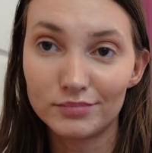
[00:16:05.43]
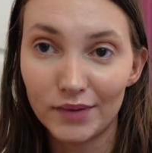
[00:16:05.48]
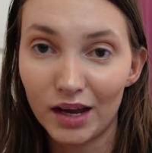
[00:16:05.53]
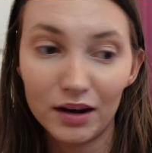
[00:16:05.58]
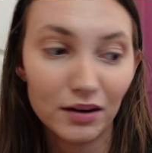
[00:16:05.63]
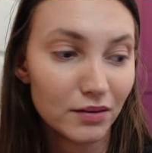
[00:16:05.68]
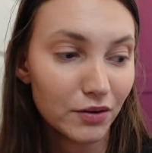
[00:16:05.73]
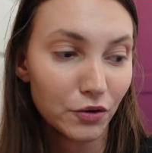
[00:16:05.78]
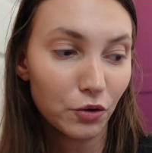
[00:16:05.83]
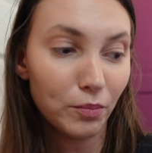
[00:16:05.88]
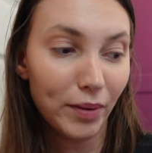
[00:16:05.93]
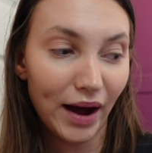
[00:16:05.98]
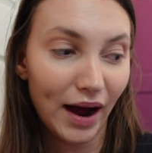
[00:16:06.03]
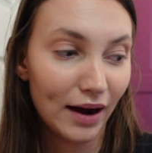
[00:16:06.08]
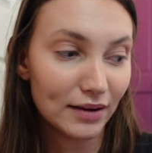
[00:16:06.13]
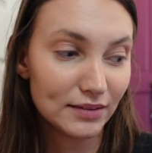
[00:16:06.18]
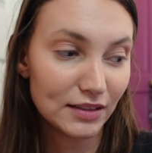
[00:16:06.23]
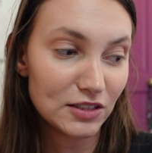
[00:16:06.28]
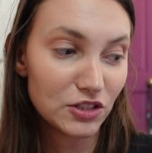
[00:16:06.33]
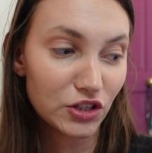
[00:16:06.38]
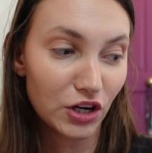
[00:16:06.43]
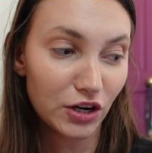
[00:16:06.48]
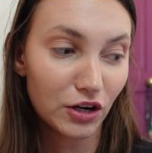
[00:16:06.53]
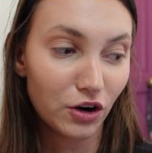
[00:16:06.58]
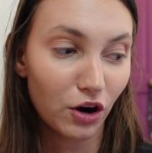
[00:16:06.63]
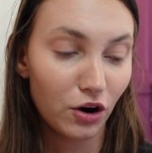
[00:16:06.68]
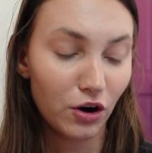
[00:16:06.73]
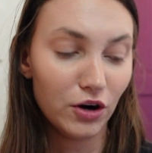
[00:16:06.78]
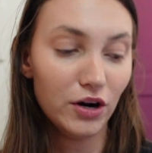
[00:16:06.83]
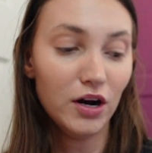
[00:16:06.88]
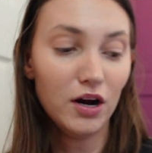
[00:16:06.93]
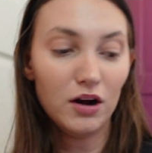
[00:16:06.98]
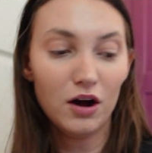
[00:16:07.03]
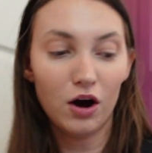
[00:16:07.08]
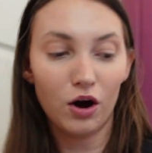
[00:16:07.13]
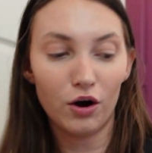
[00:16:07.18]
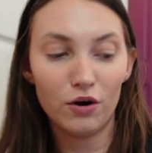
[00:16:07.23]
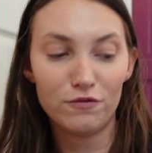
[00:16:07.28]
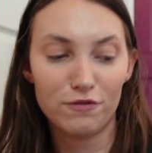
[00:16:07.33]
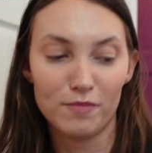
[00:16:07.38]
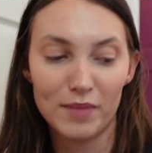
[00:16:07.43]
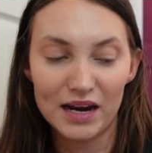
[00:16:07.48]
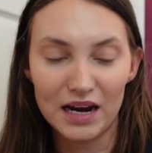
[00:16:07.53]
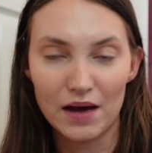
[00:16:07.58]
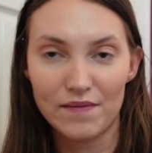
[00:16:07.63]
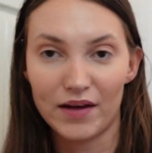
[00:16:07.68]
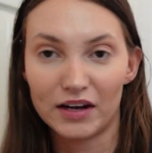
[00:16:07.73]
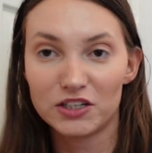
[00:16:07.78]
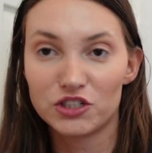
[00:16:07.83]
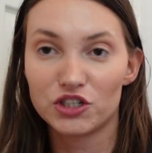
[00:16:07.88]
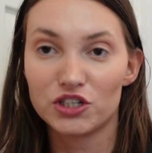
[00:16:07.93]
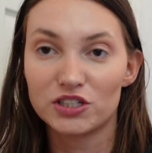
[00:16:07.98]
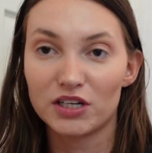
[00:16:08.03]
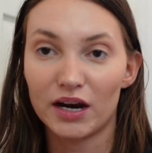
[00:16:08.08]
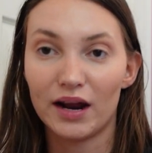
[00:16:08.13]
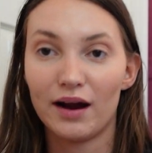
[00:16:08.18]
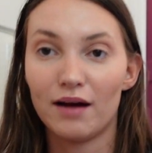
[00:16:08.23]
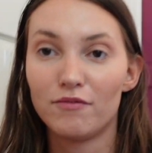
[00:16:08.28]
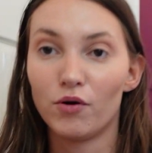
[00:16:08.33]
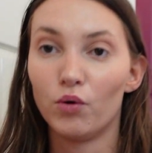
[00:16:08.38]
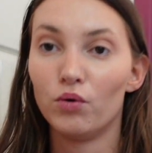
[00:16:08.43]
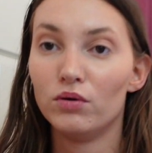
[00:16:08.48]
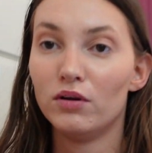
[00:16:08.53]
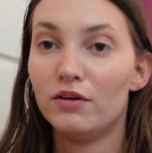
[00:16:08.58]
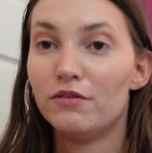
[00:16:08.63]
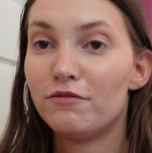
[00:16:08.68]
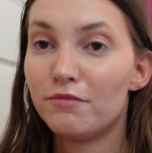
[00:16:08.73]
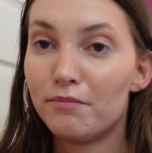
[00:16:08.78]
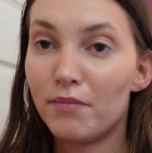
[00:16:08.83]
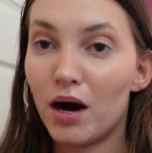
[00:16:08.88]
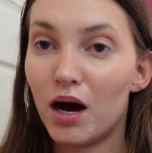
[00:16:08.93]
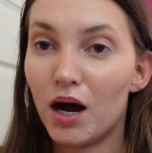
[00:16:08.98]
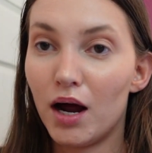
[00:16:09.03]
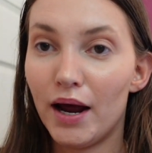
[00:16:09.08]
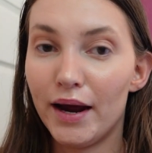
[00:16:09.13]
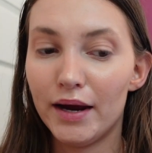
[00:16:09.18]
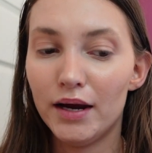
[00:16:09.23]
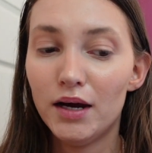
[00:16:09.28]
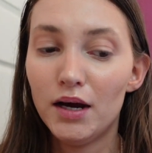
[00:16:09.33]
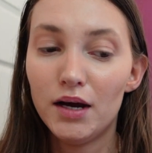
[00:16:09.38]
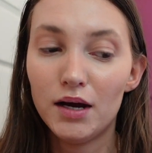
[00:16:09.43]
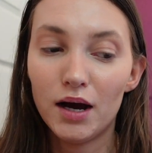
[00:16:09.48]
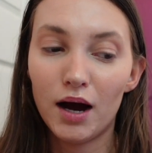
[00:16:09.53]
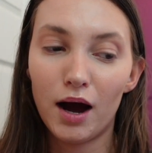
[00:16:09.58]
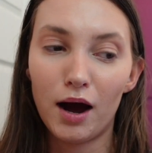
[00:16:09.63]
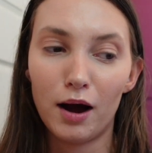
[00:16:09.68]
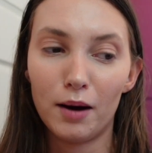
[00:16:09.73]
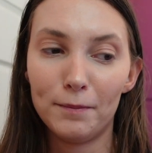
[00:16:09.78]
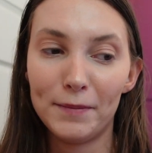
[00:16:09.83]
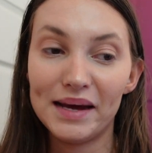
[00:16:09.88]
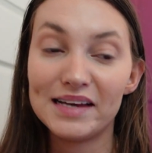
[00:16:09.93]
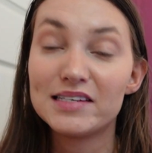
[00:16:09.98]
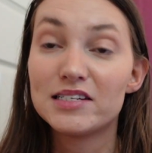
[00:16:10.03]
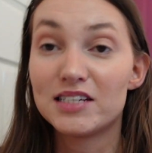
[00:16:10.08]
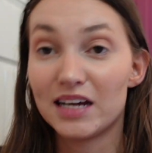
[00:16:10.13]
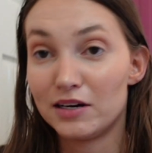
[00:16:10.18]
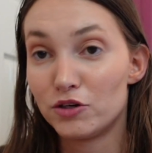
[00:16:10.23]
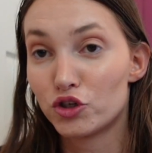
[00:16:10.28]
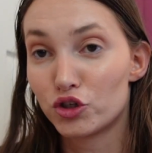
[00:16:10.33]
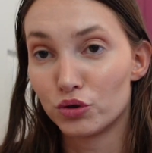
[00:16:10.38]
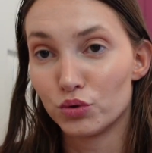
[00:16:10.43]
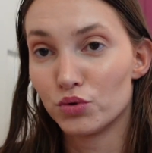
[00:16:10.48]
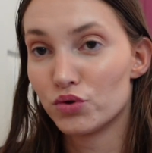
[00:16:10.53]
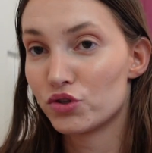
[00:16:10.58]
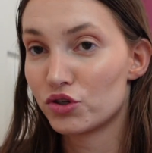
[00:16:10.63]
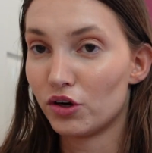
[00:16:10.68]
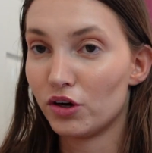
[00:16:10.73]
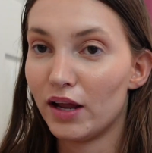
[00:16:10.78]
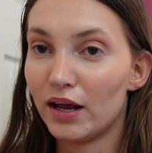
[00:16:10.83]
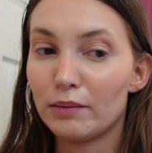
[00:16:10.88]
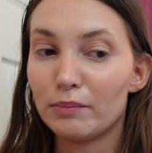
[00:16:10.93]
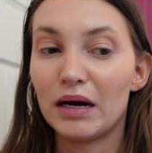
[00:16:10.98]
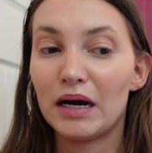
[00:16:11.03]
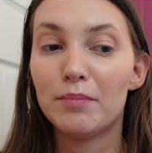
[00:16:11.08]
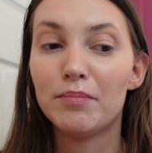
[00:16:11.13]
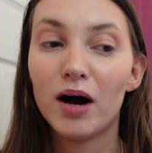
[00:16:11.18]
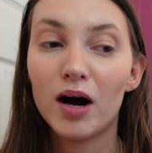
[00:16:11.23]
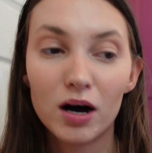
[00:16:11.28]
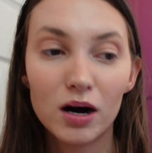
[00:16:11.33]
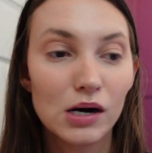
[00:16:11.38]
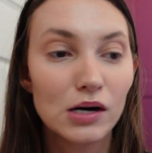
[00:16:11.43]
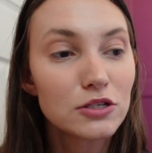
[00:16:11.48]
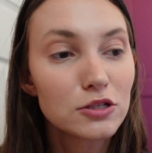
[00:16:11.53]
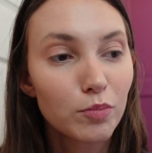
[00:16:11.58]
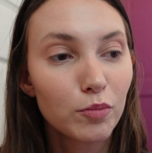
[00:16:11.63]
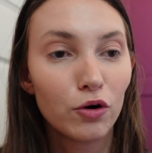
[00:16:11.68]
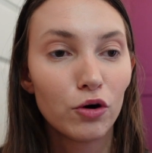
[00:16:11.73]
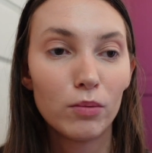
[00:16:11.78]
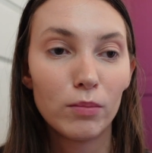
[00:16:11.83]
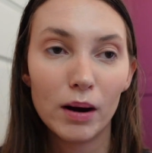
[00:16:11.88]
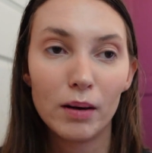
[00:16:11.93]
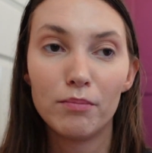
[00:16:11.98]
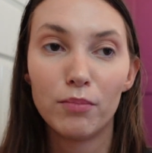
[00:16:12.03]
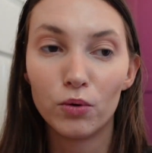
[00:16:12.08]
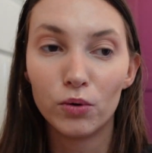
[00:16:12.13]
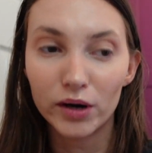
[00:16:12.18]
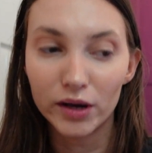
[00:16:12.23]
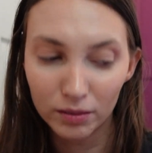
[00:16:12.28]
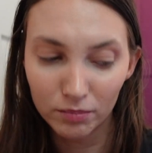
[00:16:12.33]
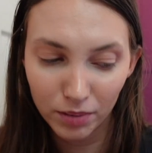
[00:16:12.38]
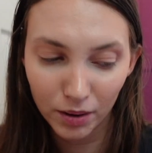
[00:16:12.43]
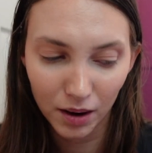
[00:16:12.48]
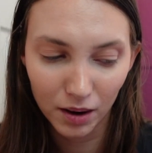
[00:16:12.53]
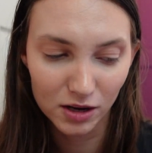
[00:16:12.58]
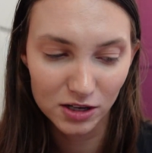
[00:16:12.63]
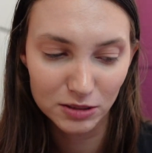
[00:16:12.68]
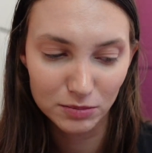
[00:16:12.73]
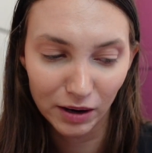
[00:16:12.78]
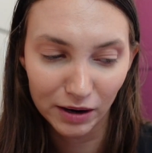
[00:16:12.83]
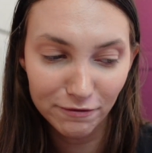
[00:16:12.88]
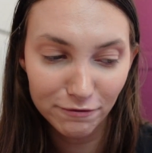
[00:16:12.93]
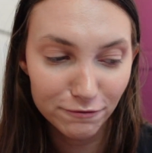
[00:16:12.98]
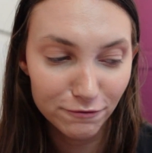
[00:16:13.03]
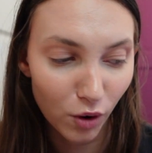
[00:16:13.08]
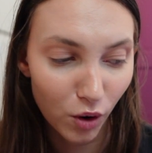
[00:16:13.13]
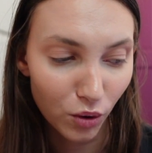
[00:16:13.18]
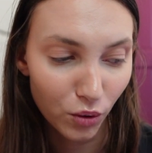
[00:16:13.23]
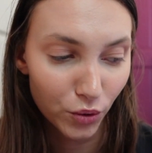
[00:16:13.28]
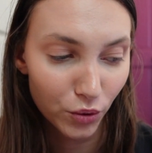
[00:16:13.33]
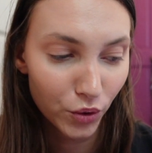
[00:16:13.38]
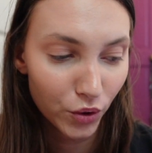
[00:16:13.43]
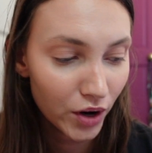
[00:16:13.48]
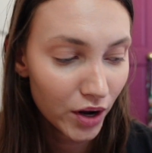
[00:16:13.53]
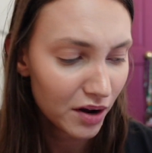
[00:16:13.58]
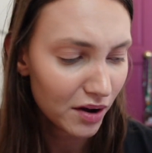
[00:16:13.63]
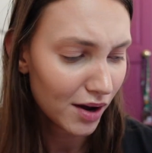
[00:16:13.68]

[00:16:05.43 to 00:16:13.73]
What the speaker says: a little bag that's going to go over me, and that's just going to have all of my essentials, so like my passport, my boarding pass, my phone,